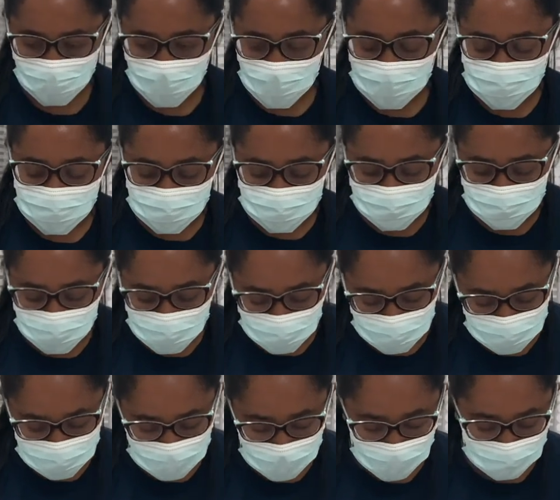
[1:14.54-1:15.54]
So they're going
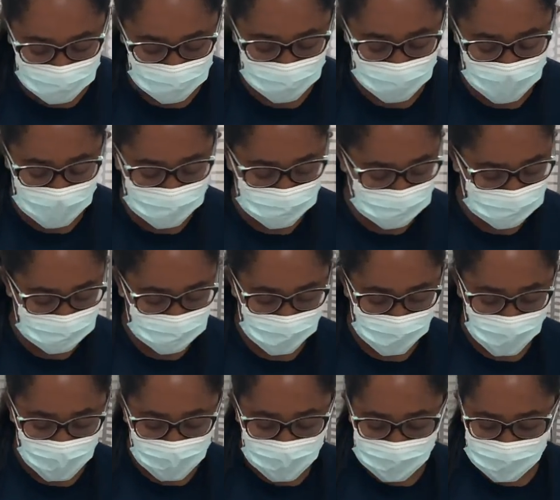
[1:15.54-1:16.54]
to have a mask.
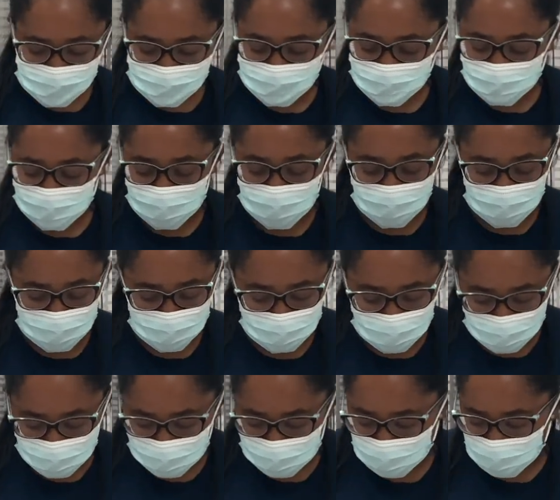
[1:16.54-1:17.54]

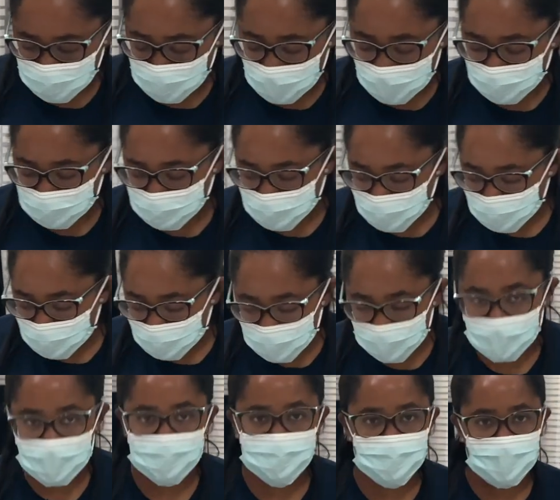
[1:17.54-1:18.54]
So we have 2
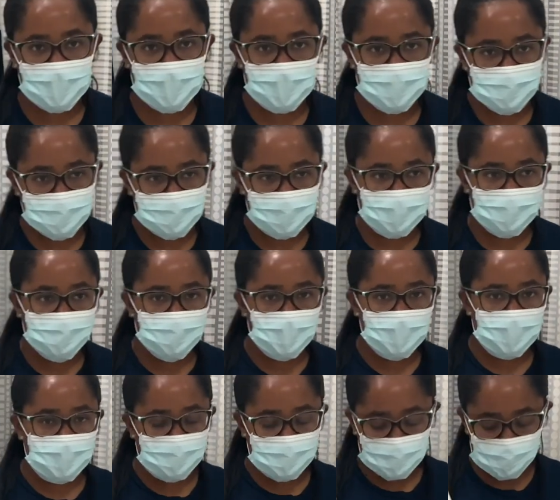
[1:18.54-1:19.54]
gloves, like I said,
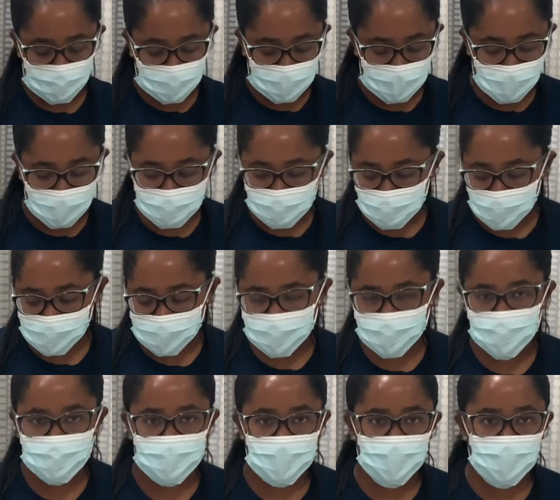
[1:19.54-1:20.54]
because we have one just
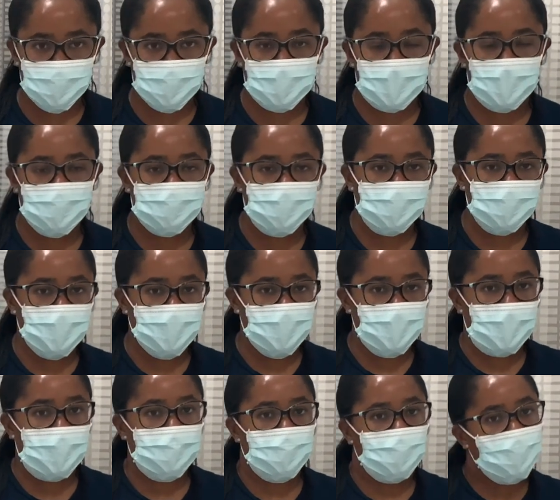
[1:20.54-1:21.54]
to make sure that if the patient
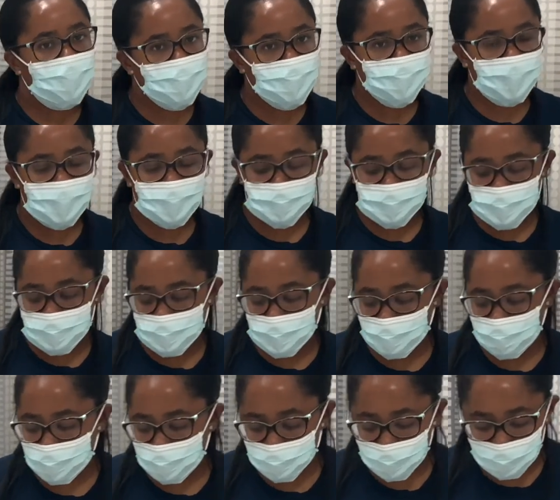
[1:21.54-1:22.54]
had an old dressing, that
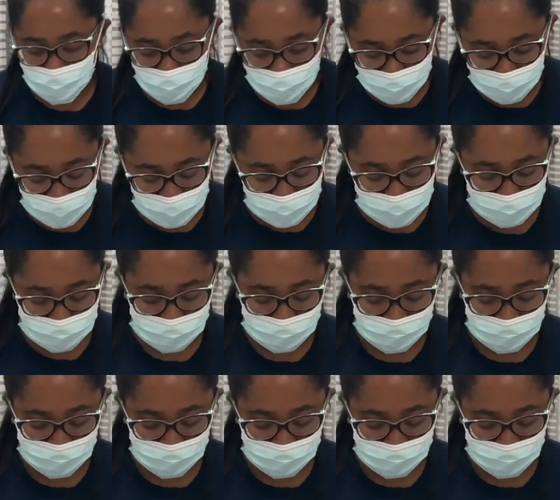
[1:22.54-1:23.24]
we're removing it.